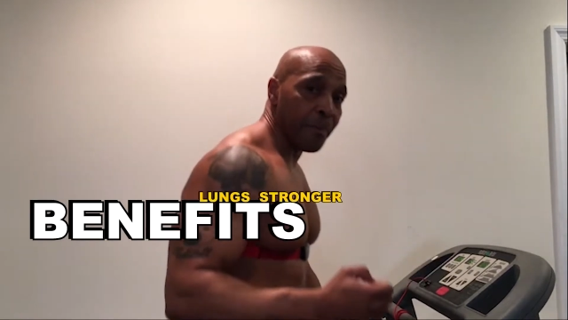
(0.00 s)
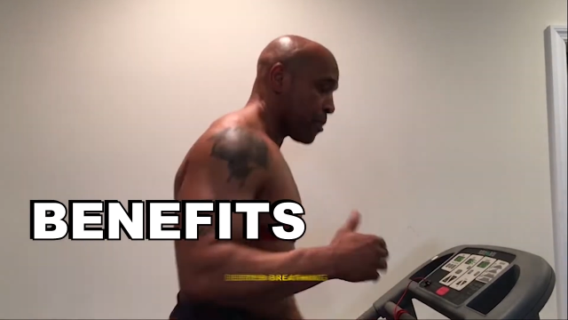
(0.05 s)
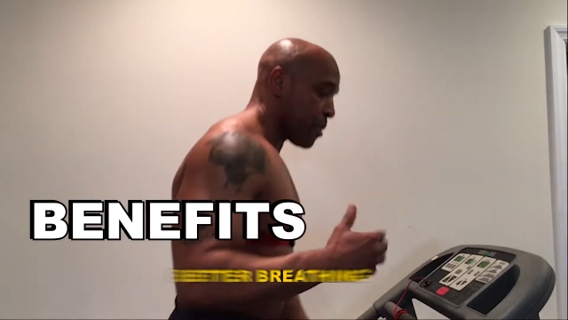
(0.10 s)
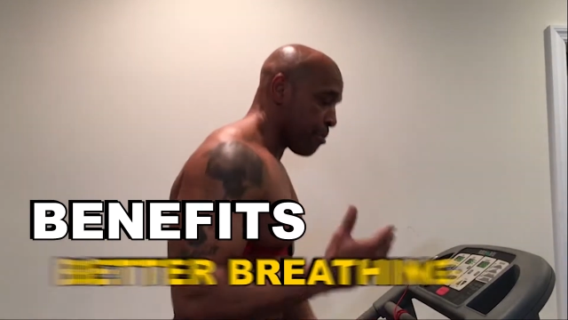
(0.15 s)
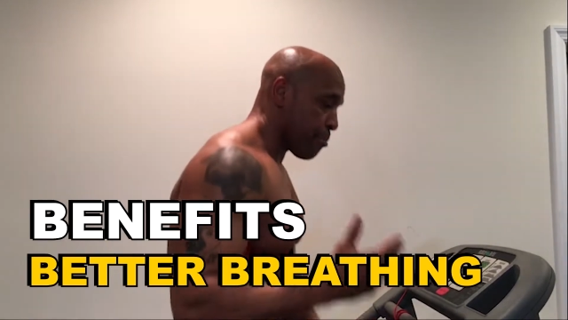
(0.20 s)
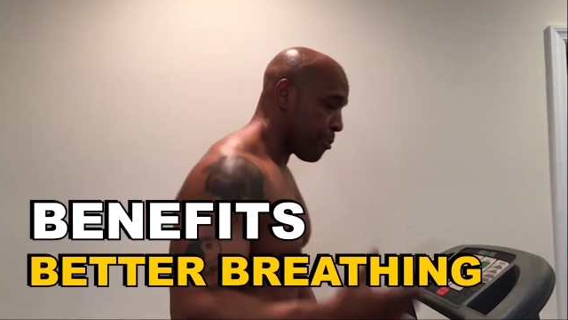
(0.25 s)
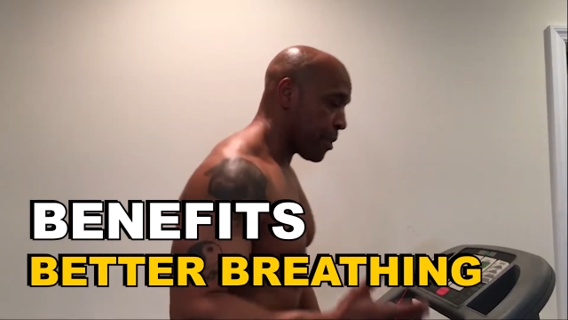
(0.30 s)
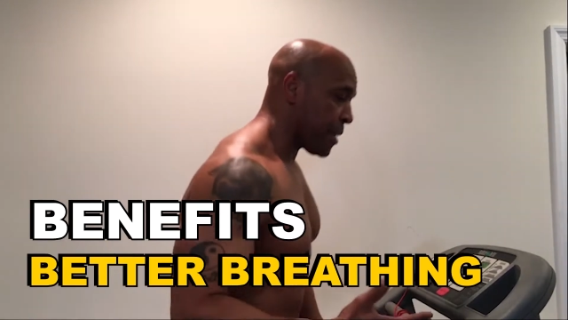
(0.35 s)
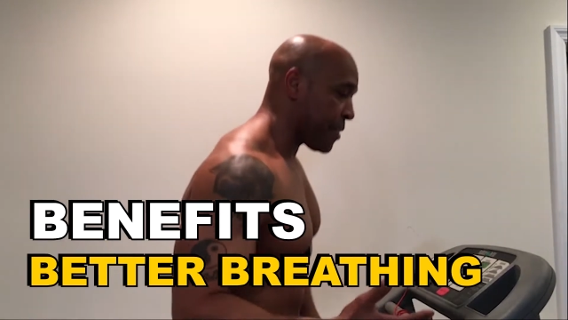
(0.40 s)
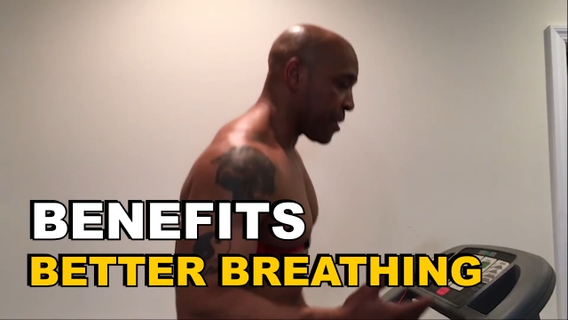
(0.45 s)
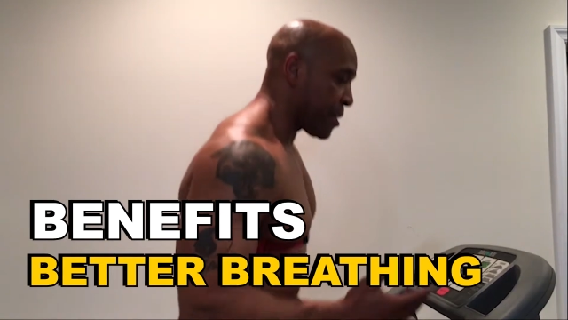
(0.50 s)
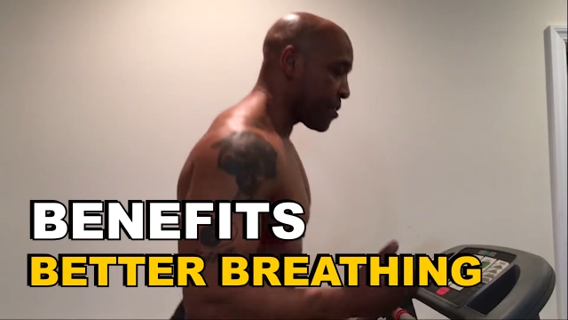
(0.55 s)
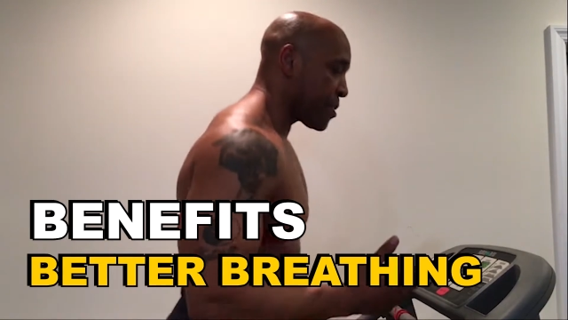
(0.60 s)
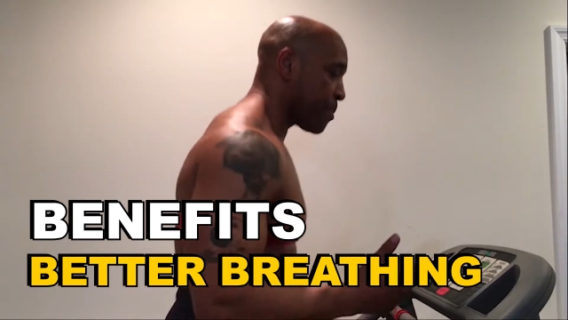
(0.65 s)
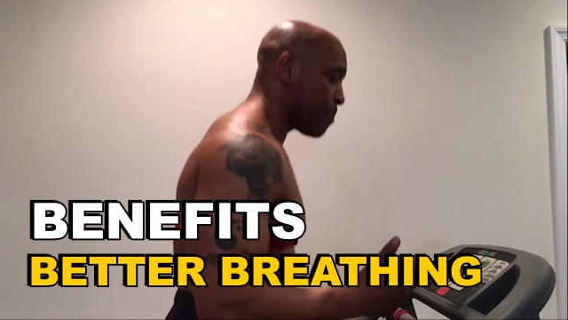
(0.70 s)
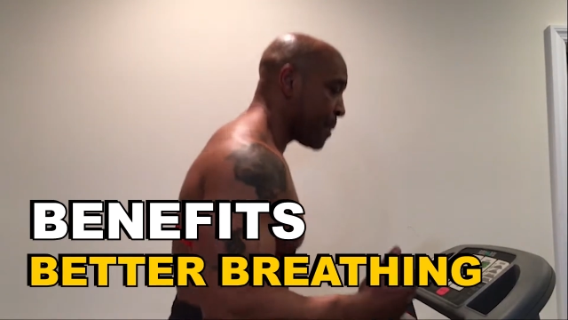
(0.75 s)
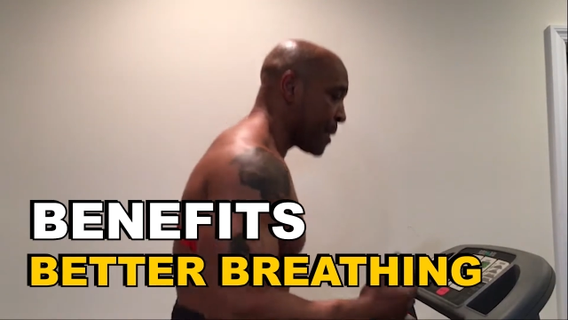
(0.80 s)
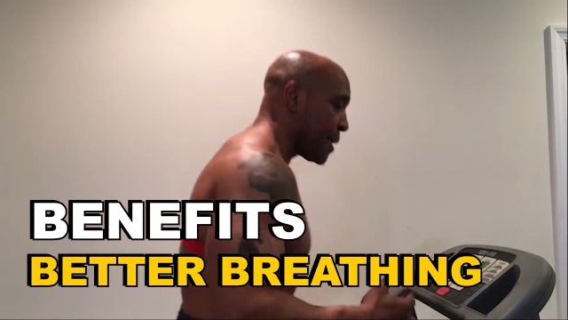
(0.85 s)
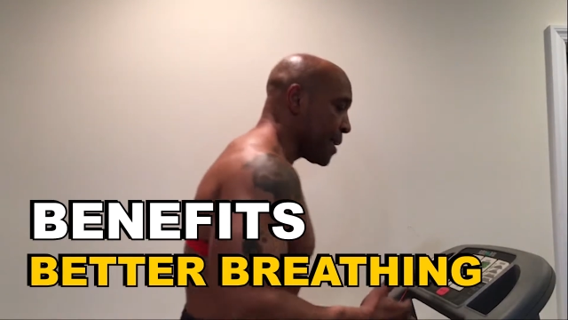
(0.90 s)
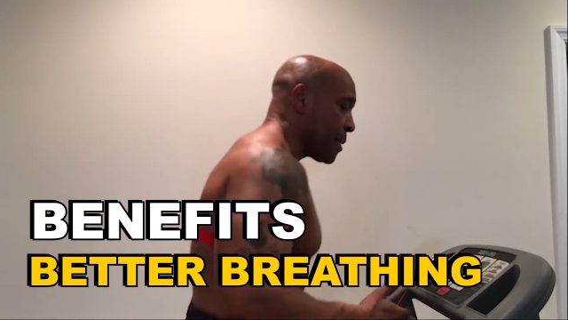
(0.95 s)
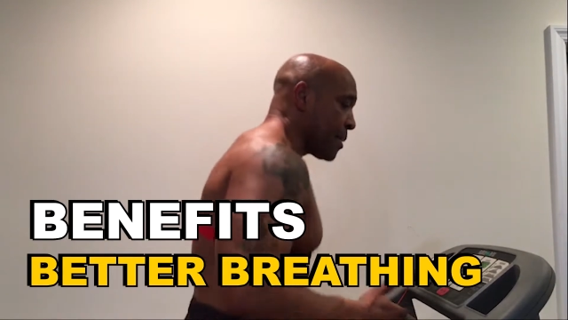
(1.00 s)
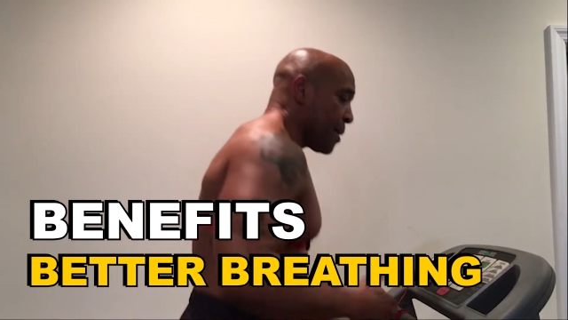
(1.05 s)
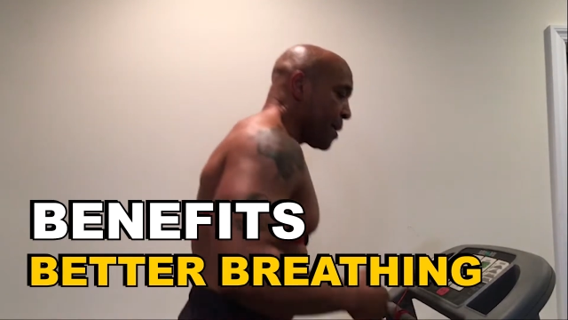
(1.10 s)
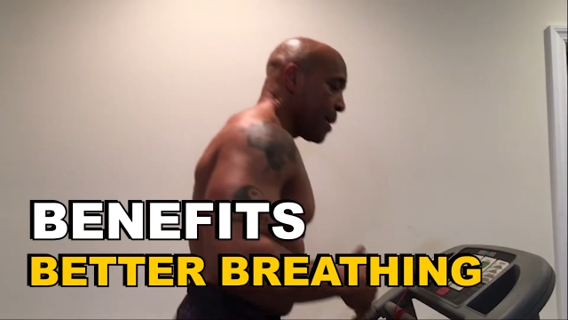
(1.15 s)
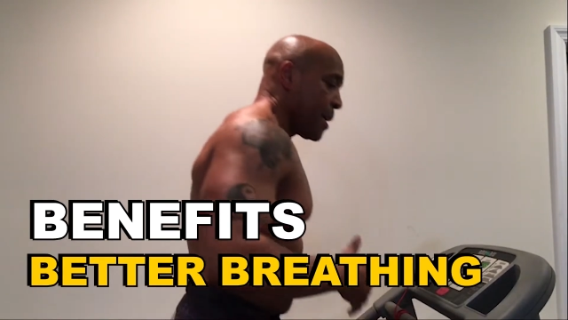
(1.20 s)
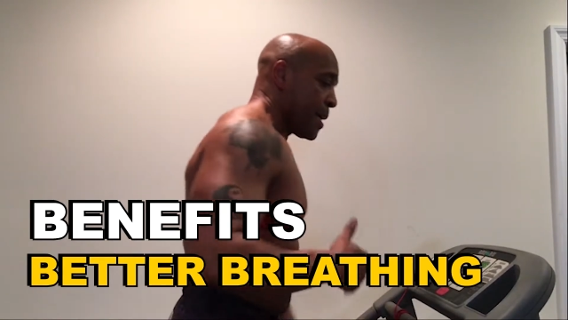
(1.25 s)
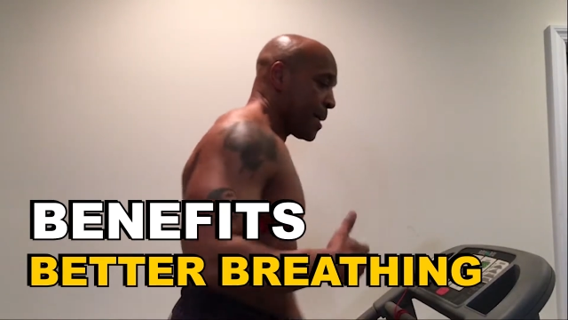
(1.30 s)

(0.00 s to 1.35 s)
your breathing should be